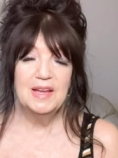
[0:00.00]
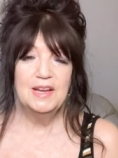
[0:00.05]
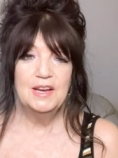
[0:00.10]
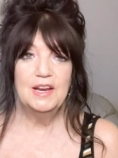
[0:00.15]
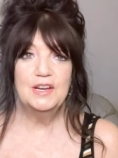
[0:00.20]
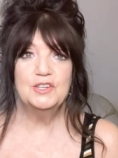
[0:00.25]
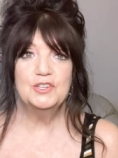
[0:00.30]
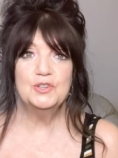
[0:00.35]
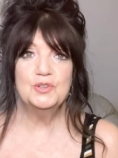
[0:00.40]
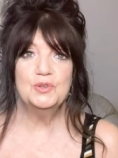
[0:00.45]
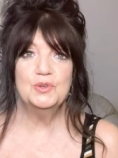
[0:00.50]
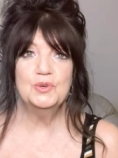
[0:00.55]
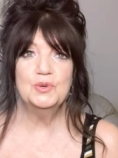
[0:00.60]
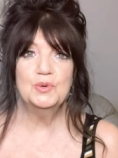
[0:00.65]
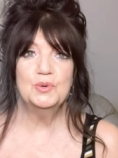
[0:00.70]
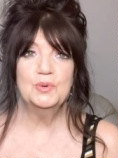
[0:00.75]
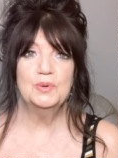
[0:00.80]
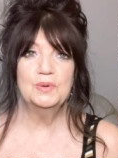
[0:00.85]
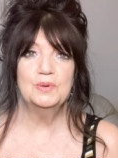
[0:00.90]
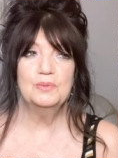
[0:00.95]
and
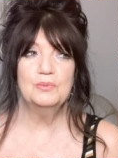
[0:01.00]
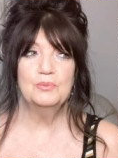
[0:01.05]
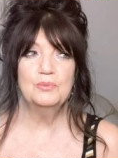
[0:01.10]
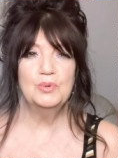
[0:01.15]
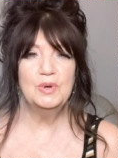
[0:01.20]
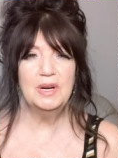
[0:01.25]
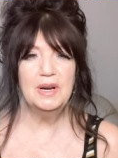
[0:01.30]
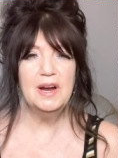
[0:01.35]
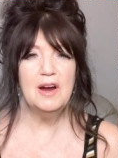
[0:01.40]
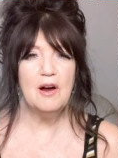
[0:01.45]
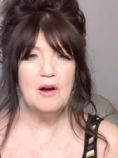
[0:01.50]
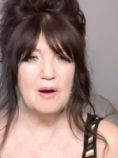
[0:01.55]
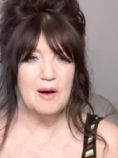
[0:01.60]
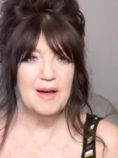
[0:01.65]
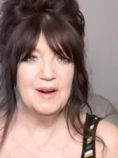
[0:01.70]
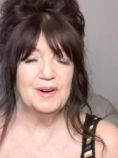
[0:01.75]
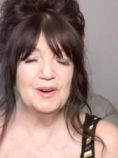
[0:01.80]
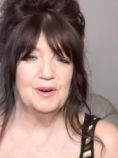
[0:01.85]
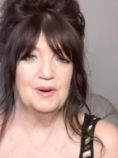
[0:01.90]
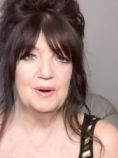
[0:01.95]
to really
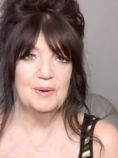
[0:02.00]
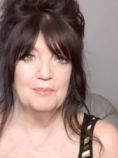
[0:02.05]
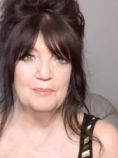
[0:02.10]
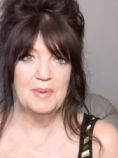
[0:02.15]
honor